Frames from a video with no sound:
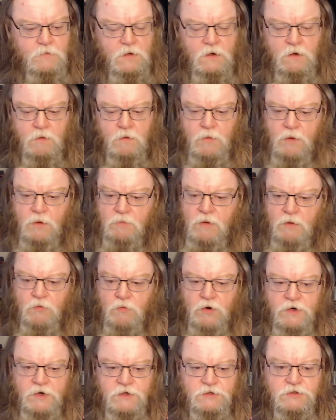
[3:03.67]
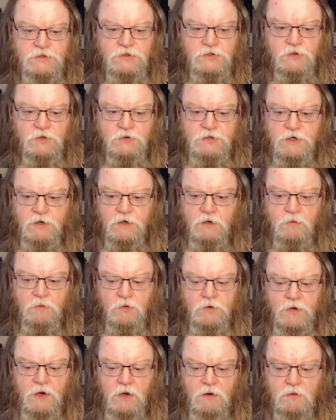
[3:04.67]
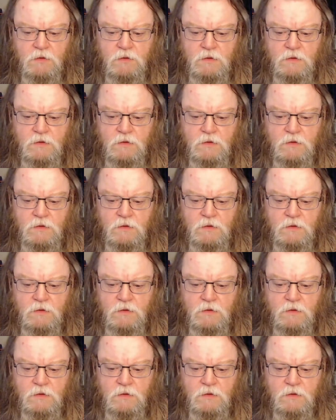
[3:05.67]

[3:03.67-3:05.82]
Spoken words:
my memory is so terrible now.